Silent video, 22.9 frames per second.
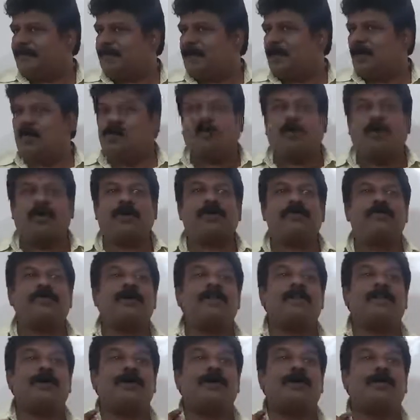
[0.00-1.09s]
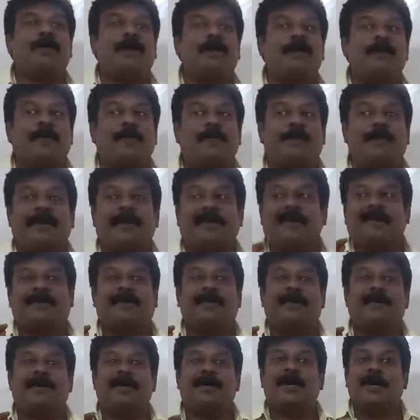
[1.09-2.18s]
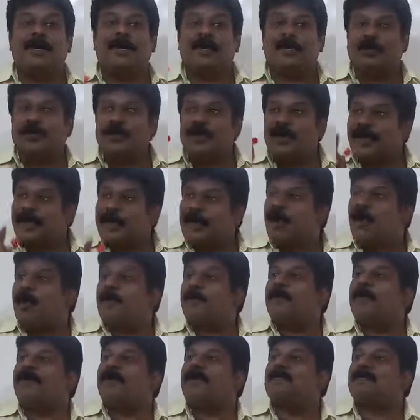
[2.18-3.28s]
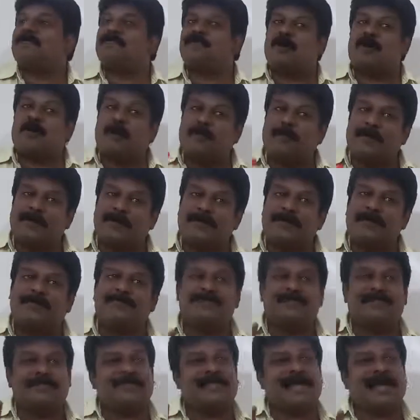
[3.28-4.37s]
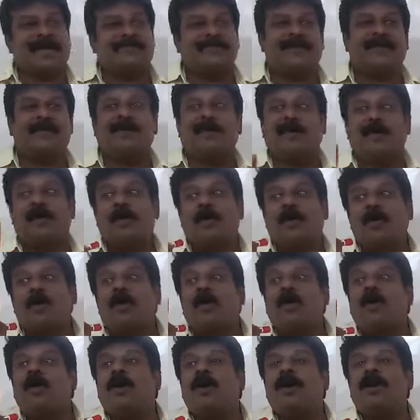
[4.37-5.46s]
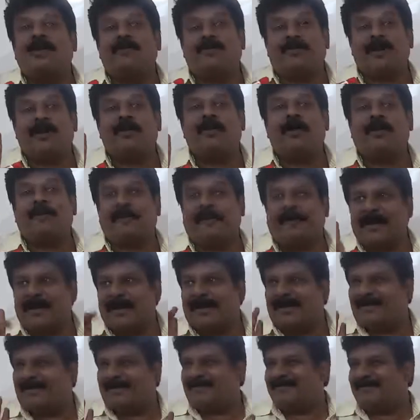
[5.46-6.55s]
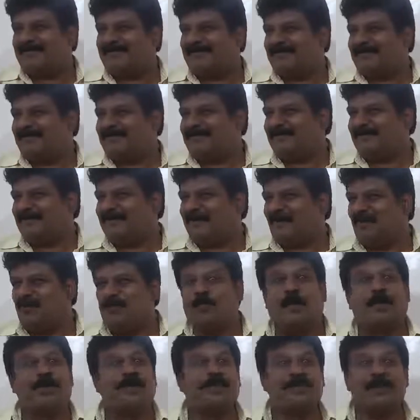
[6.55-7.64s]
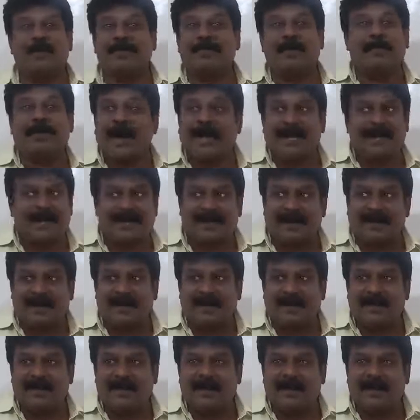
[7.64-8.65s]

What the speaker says: What do you mean by unary operator? Unary operator is the operator which is having only one operand. What do you mean by binary?